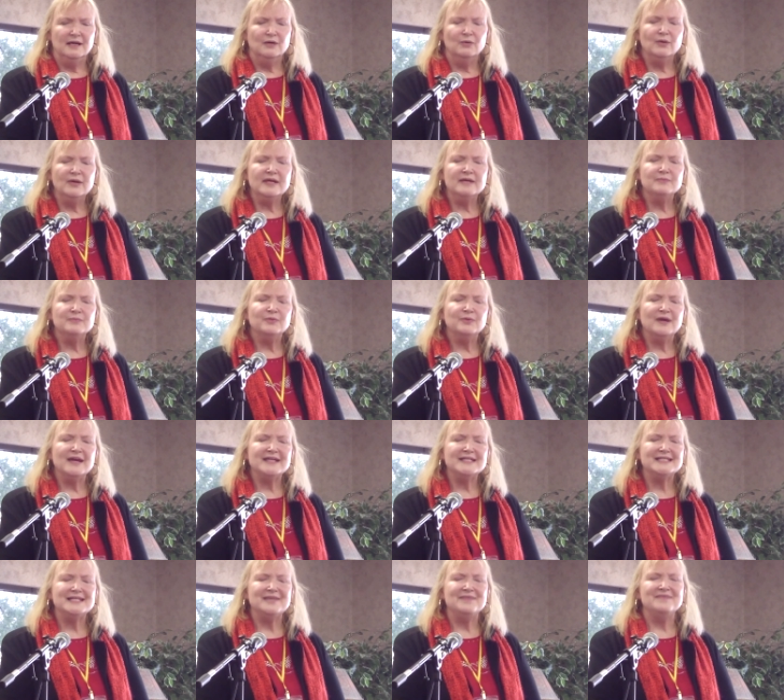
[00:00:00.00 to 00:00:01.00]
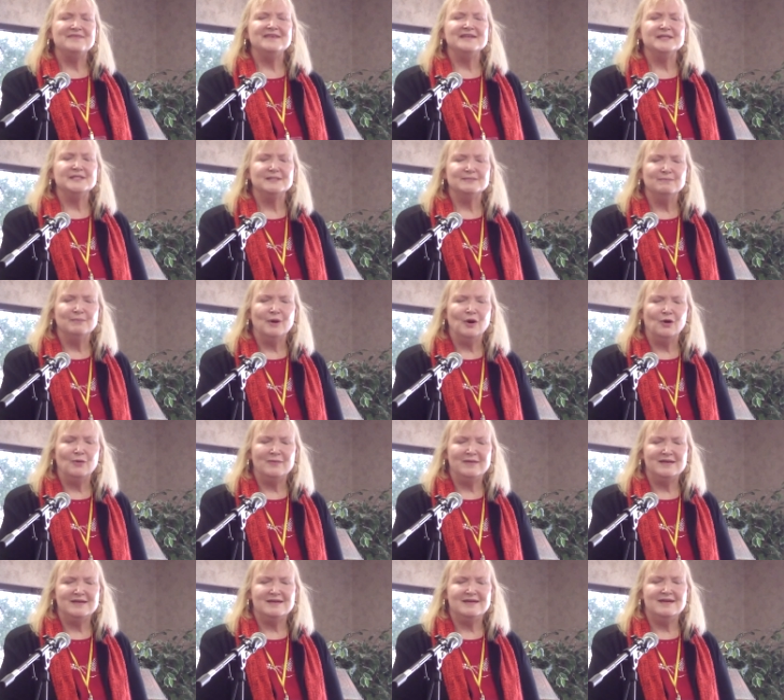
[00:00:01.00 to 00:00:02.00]
We embrace in this
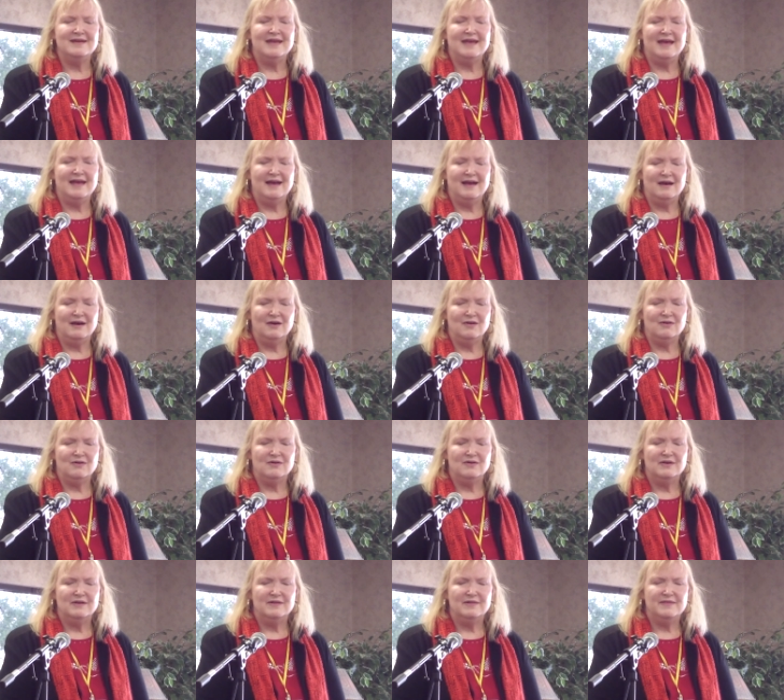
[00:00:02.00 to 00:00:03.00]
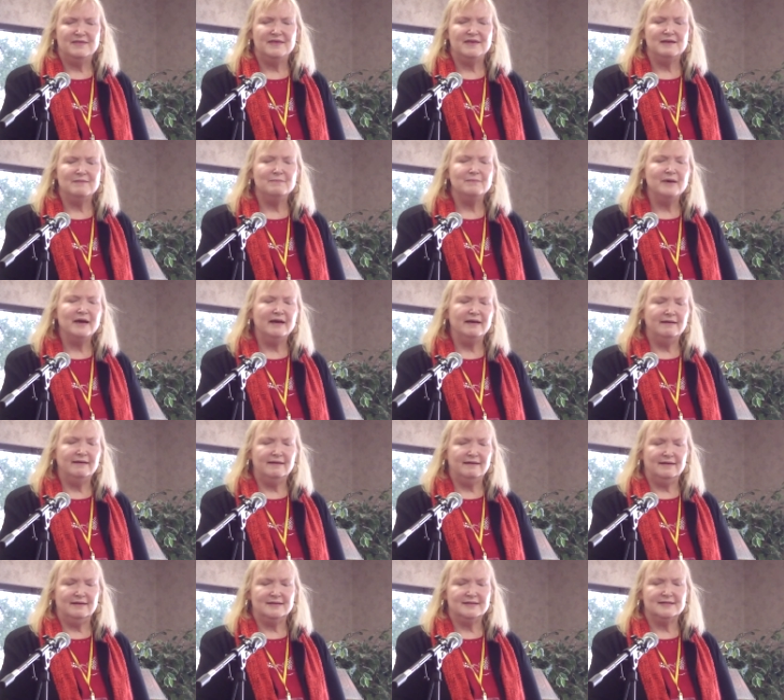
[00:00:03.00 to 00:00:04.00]
moment now the
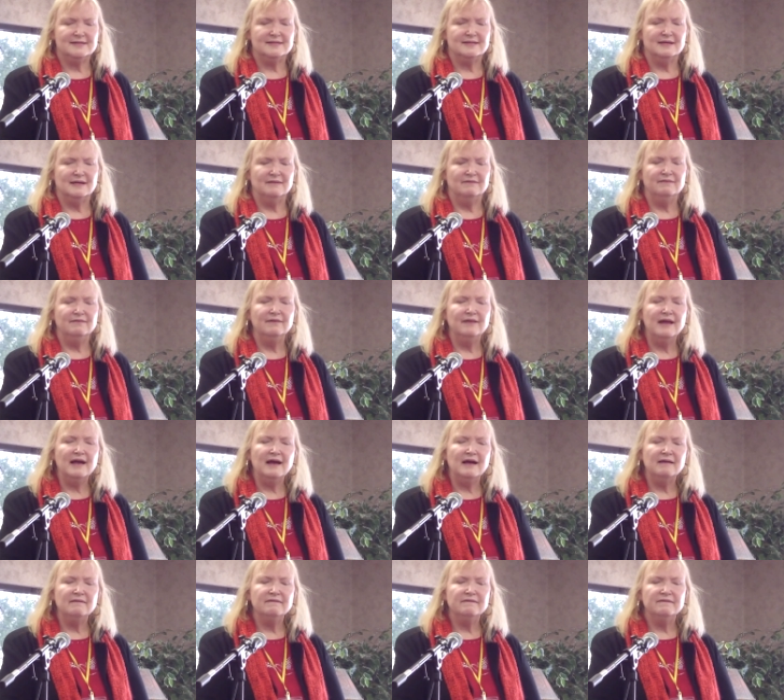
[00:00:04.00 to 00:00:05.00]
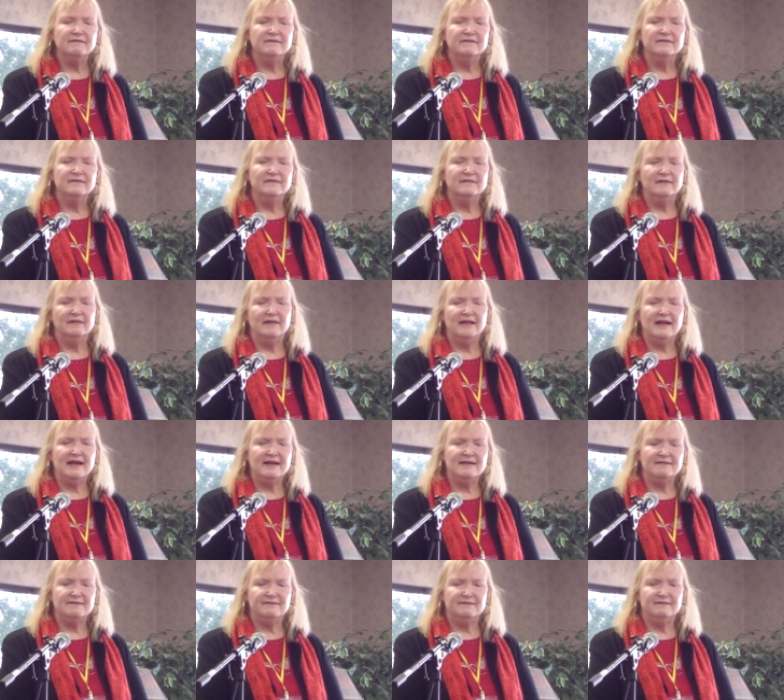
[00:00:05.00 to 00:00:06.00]
abundance of love,
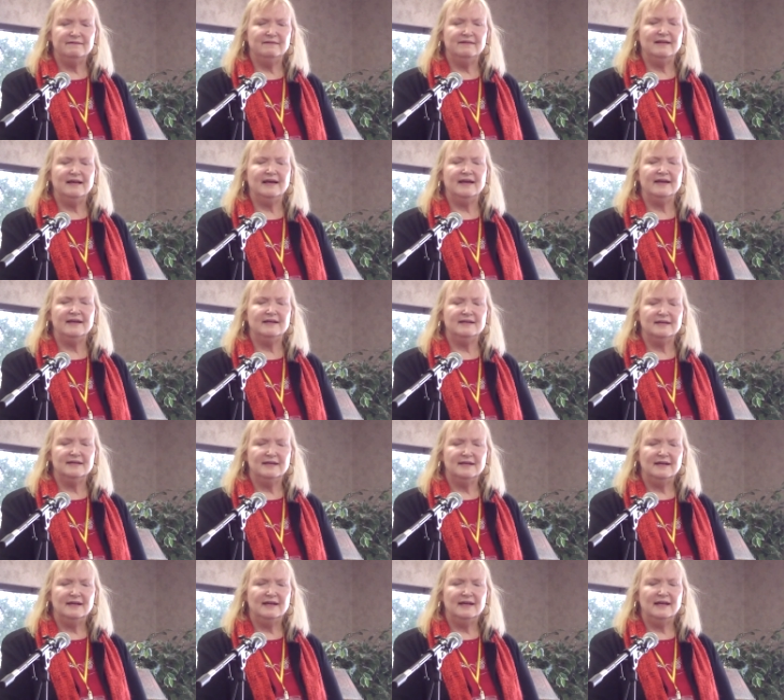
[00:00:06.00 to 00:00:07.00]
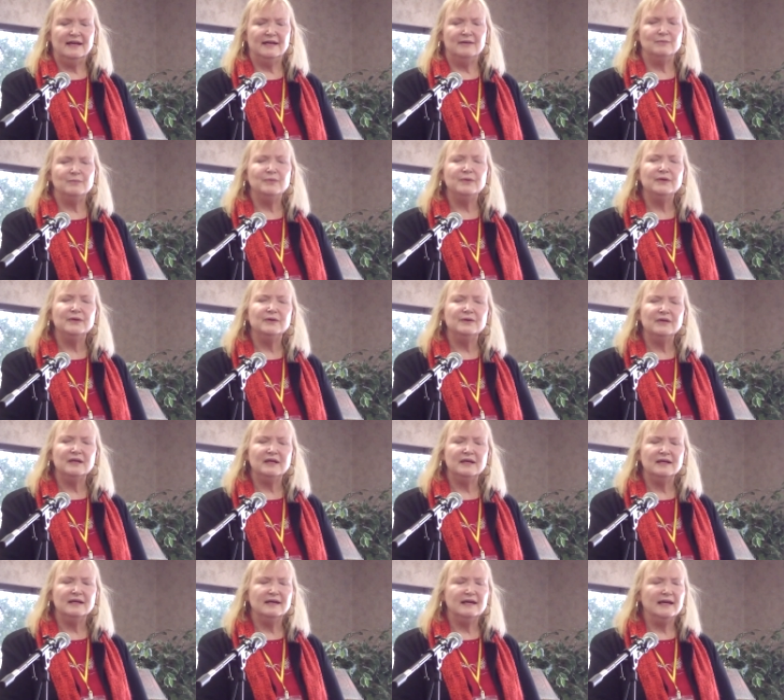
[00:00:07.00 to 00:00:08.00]
life, light, and
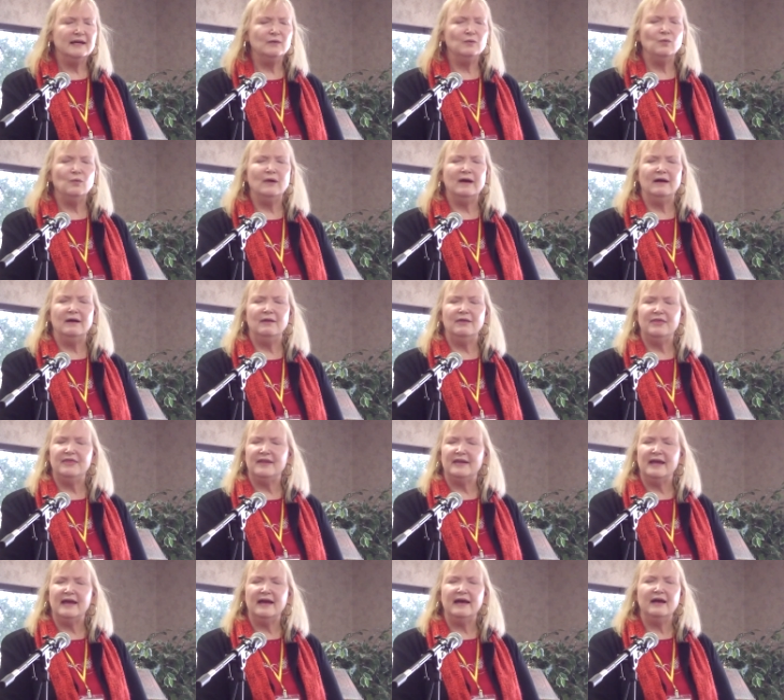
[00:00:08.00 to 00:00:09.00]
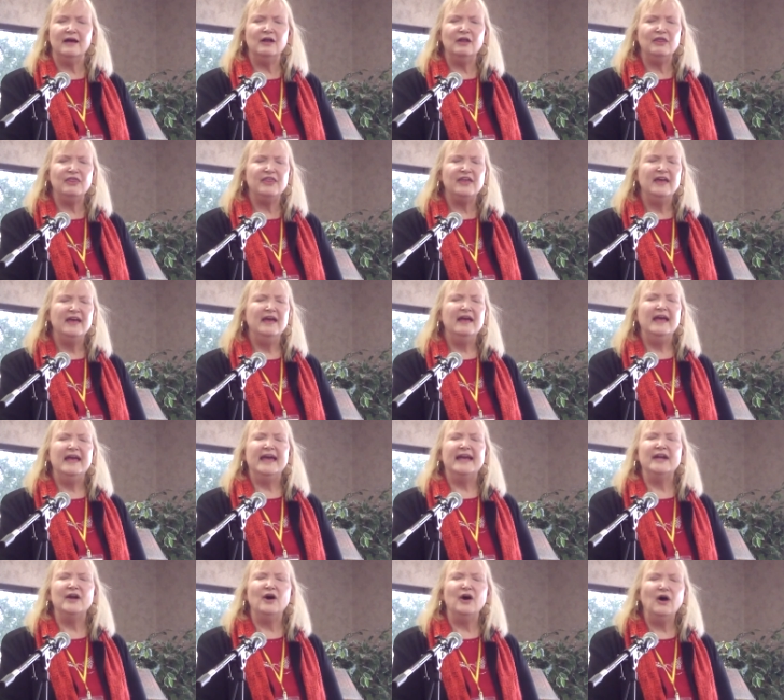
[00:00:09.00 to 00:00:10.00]
beauty, and wealth, and health,
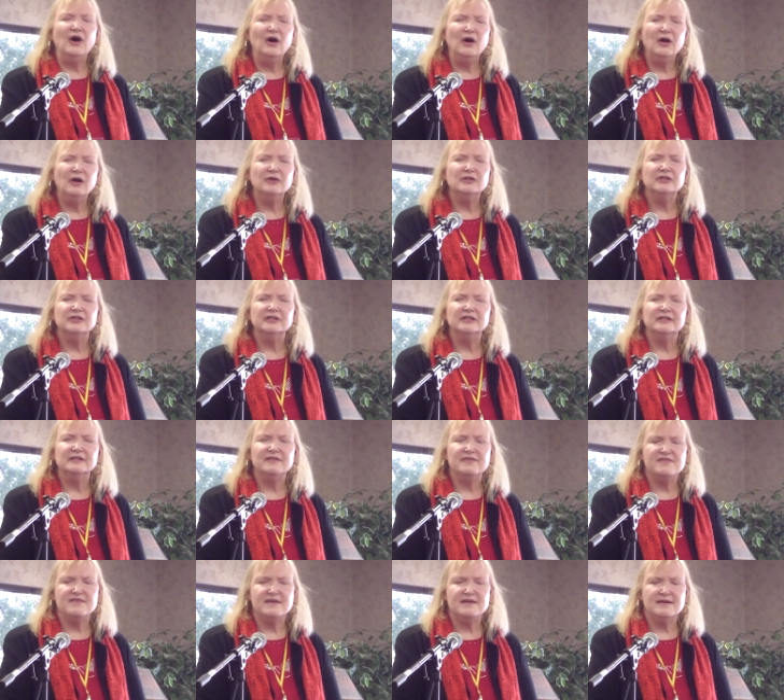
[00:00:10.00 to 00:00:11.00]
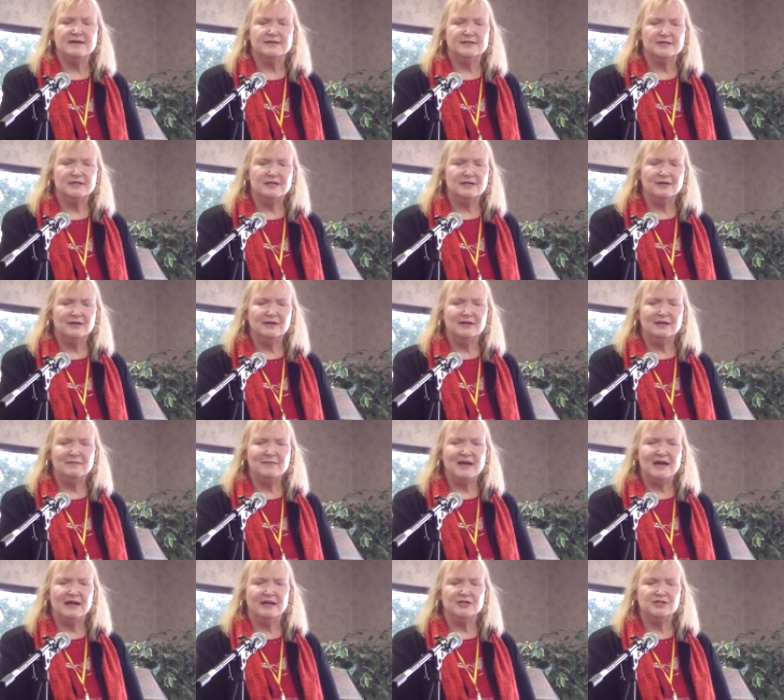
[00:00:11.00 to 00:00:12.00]
and all good things that you can
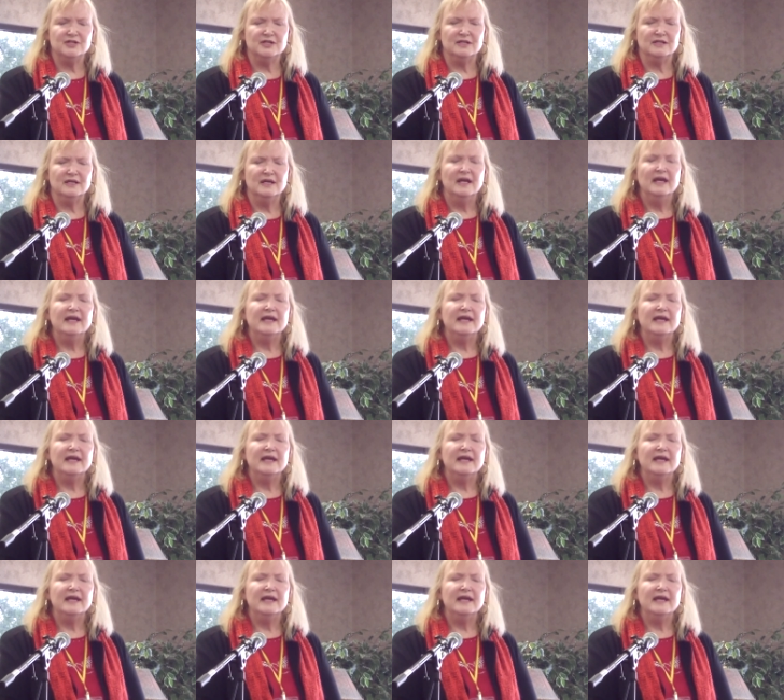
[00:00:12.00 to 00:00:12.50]
imagine.